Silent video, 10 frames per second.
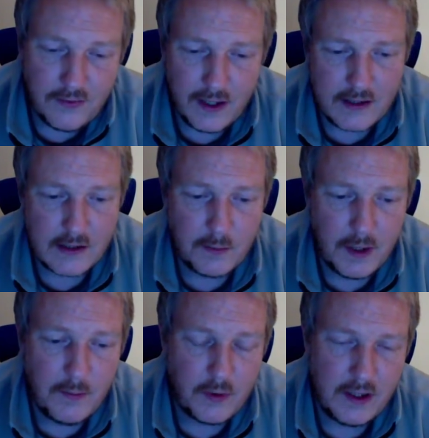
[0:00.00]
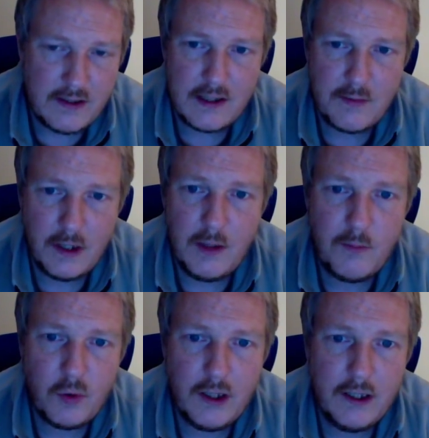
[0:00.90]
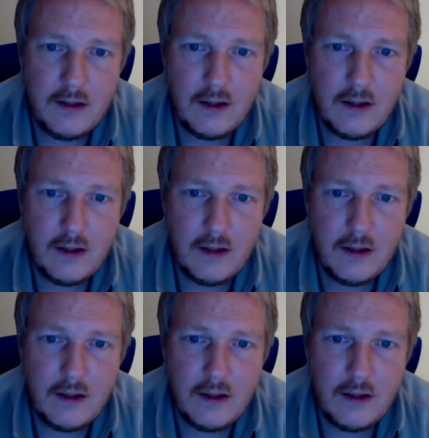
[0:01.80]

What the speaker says: XRP price is manipulated.